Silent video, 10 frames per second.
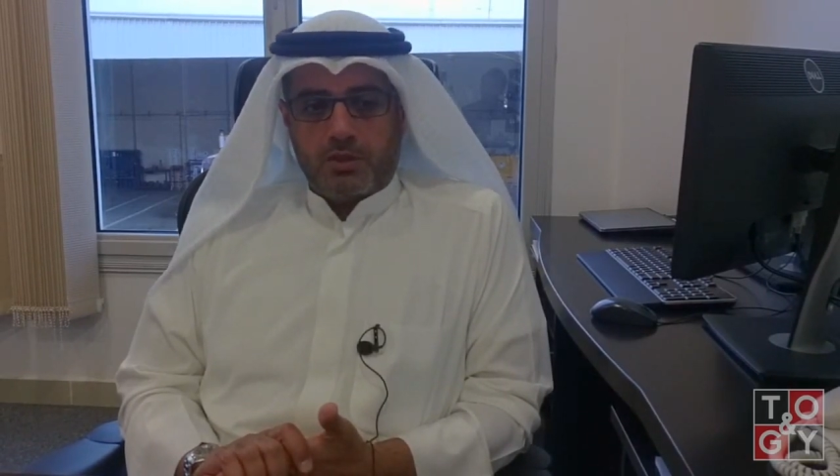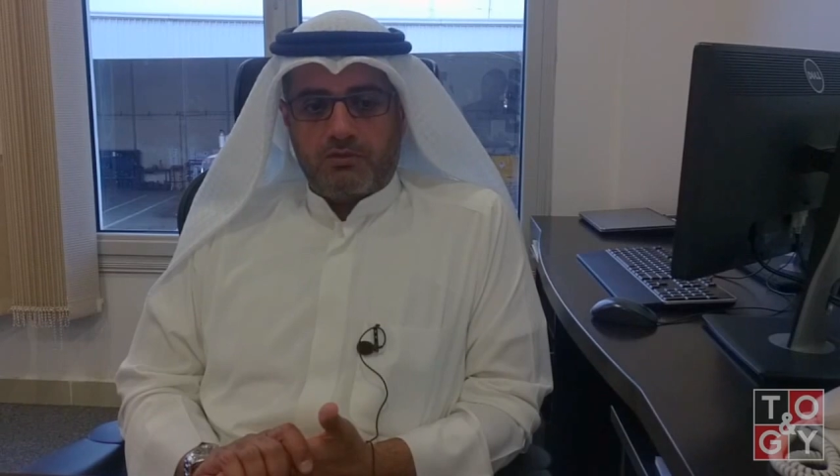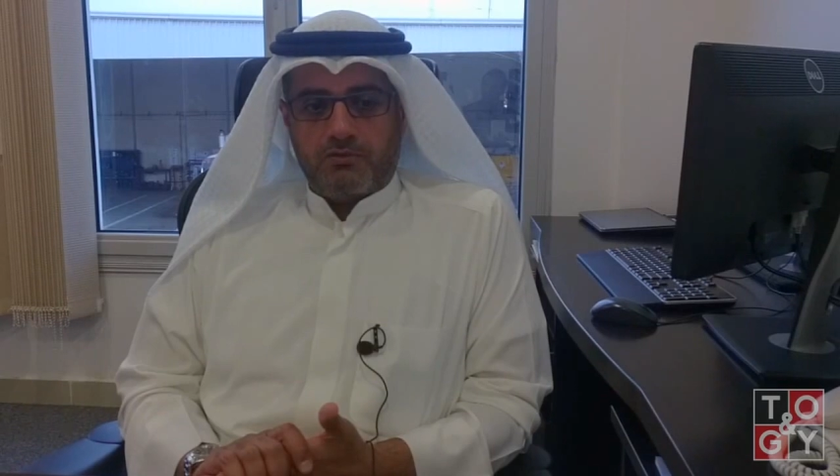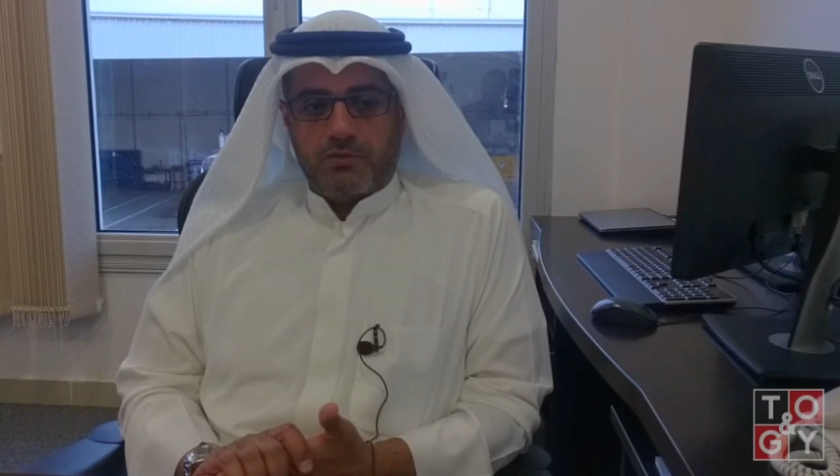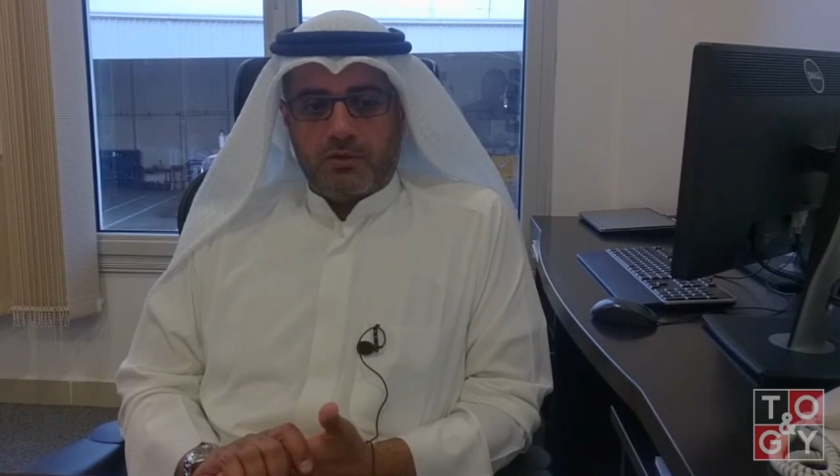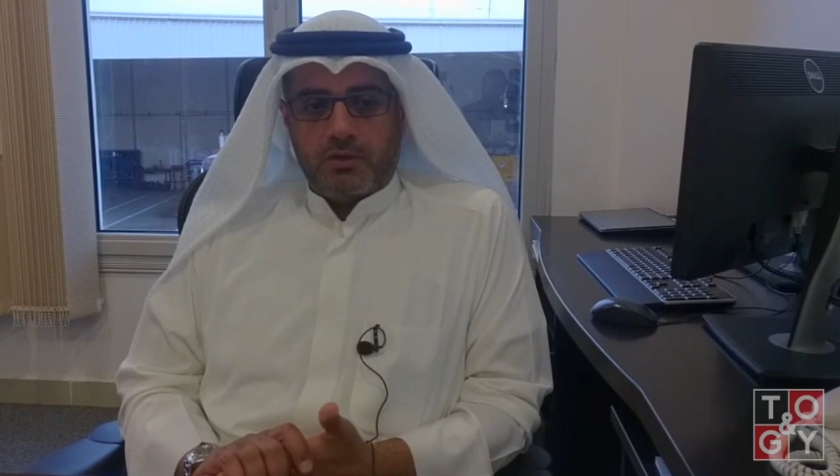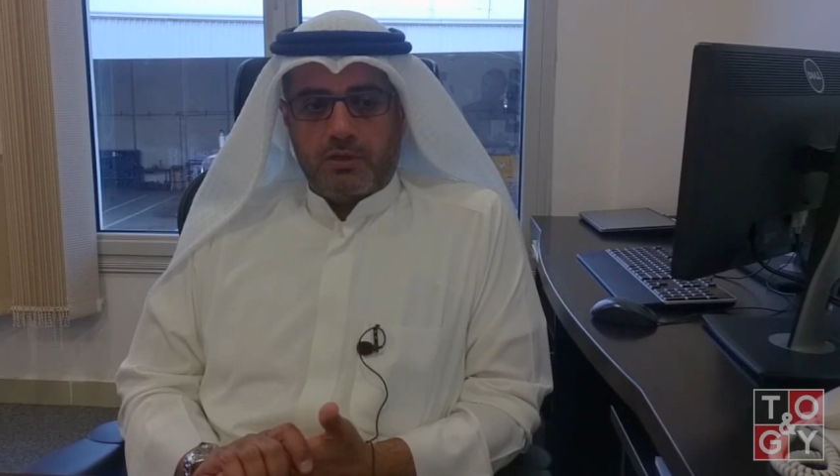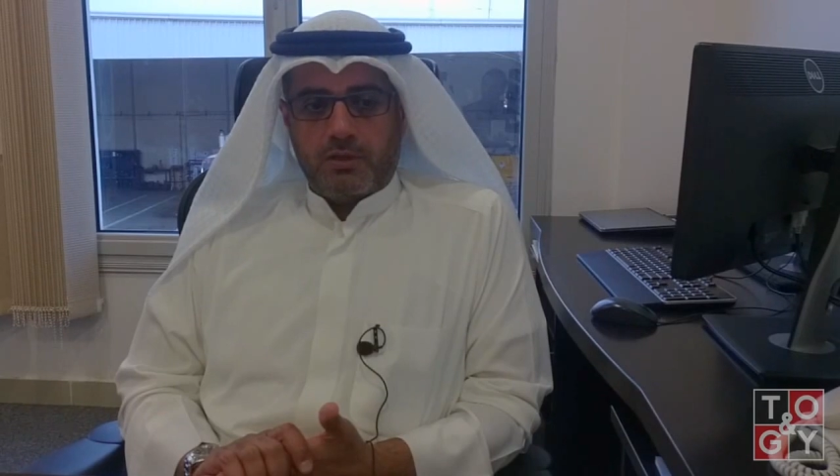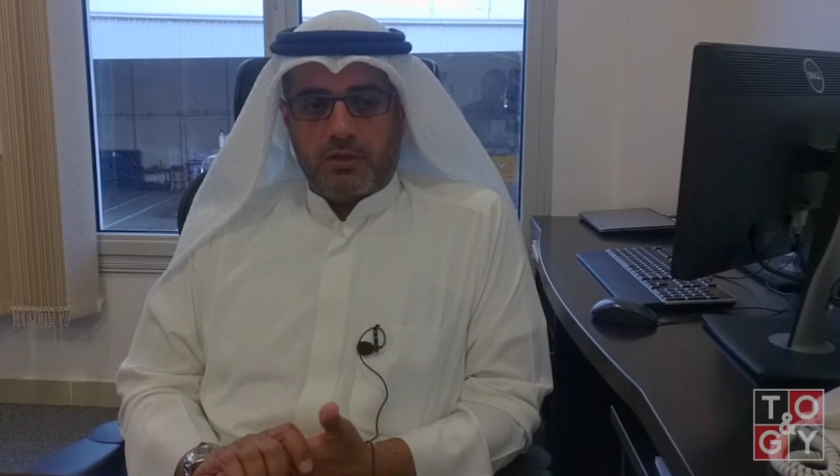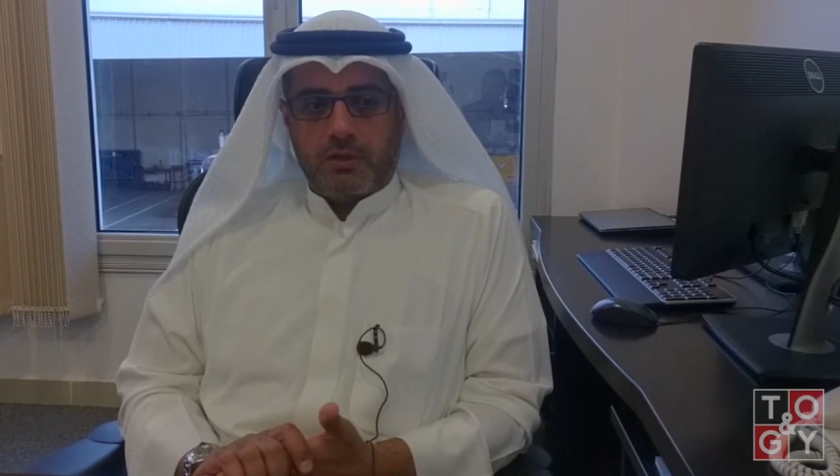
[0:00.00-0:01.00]
We
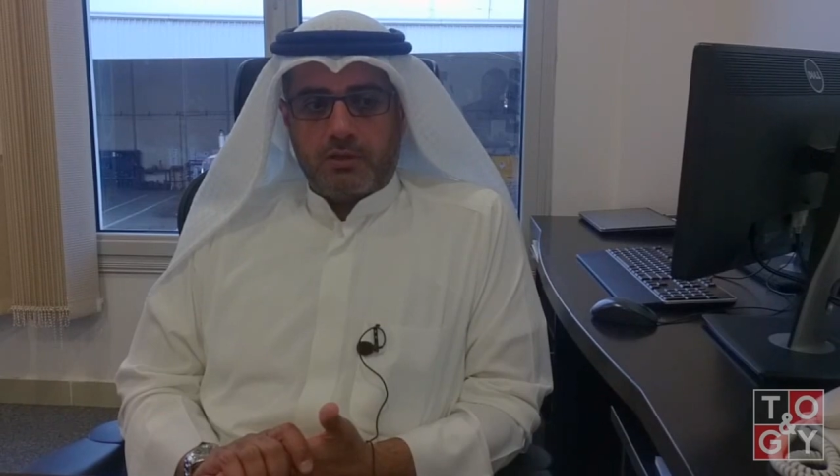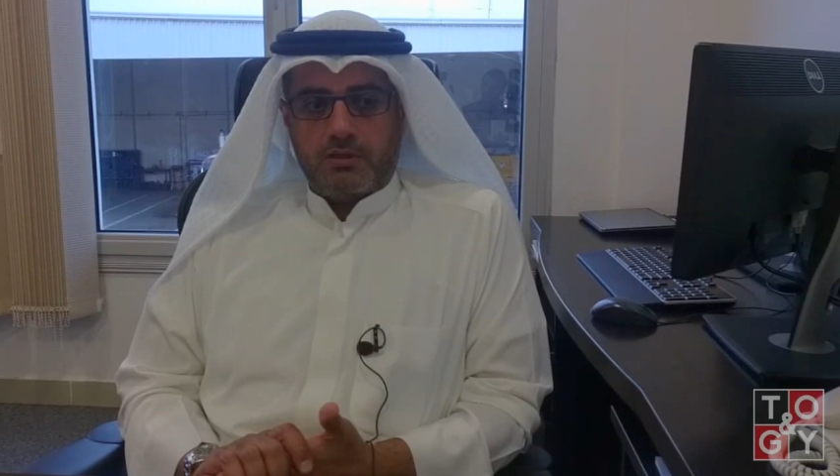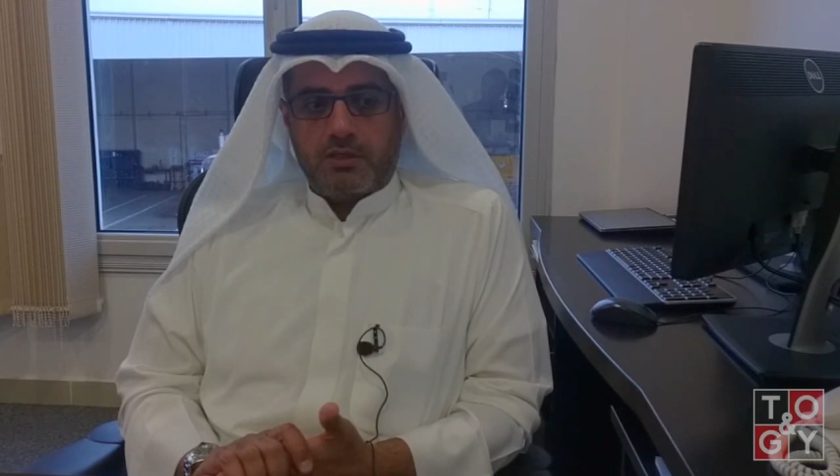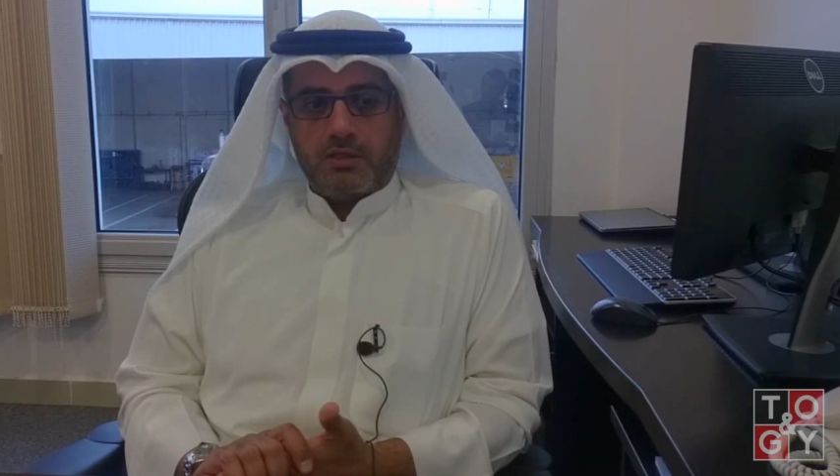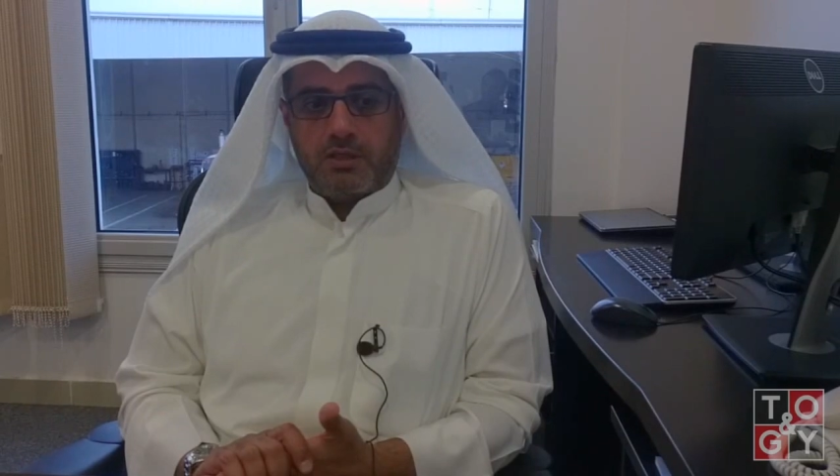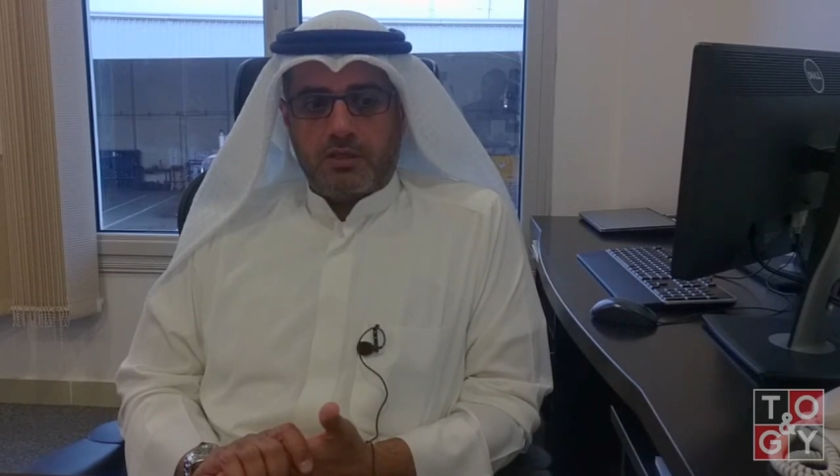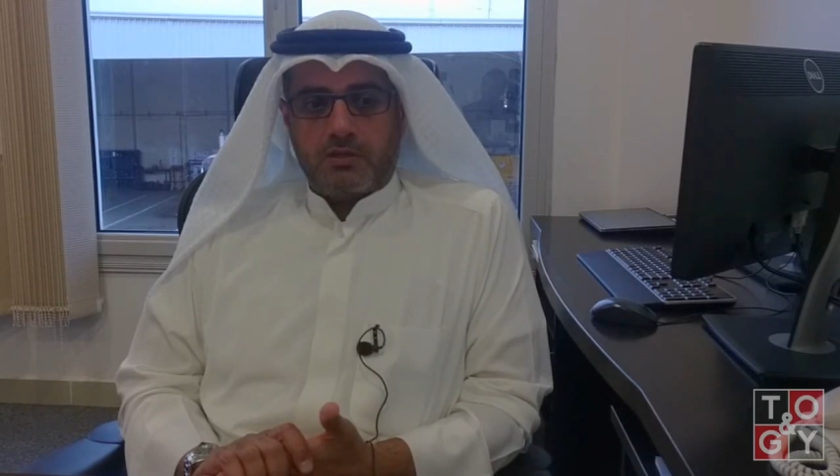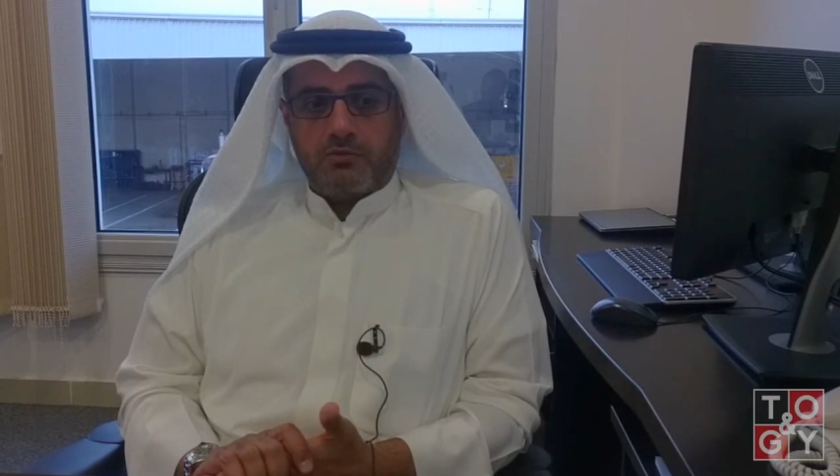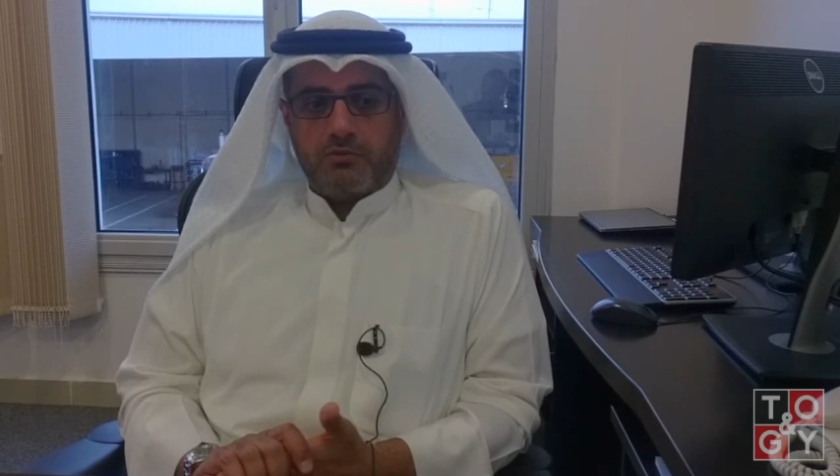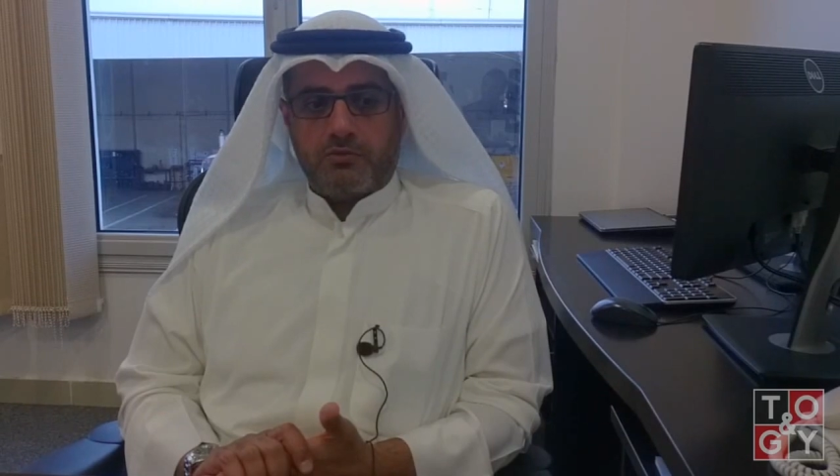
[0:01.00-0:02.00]
have taken a
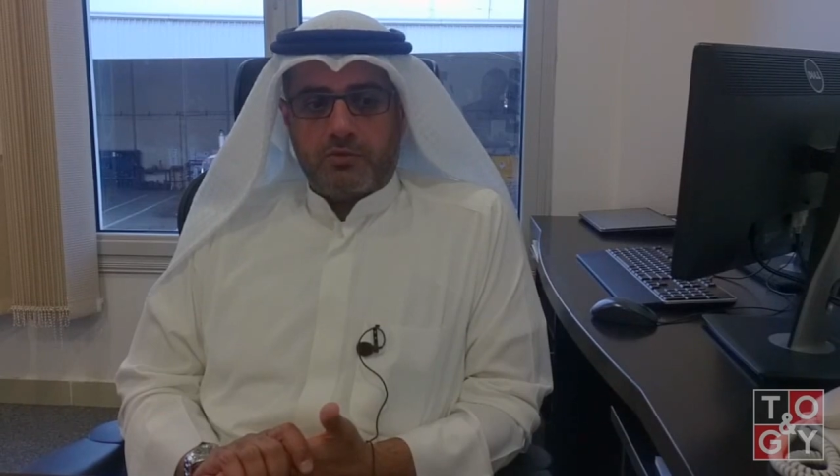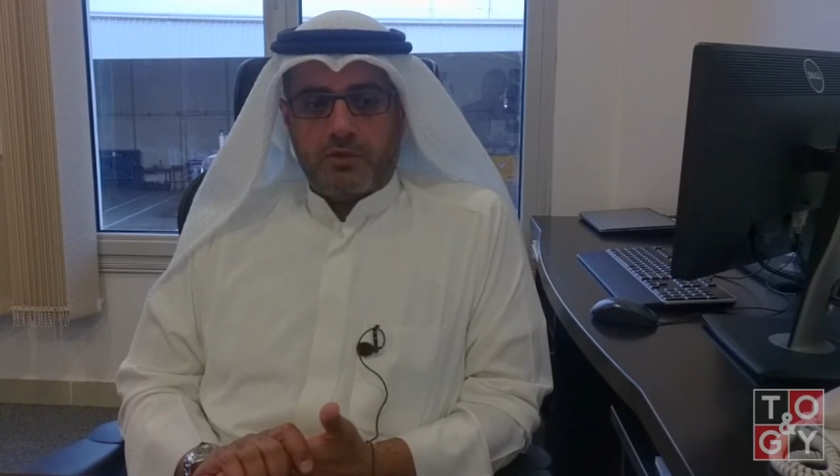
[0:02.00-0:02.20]
lot of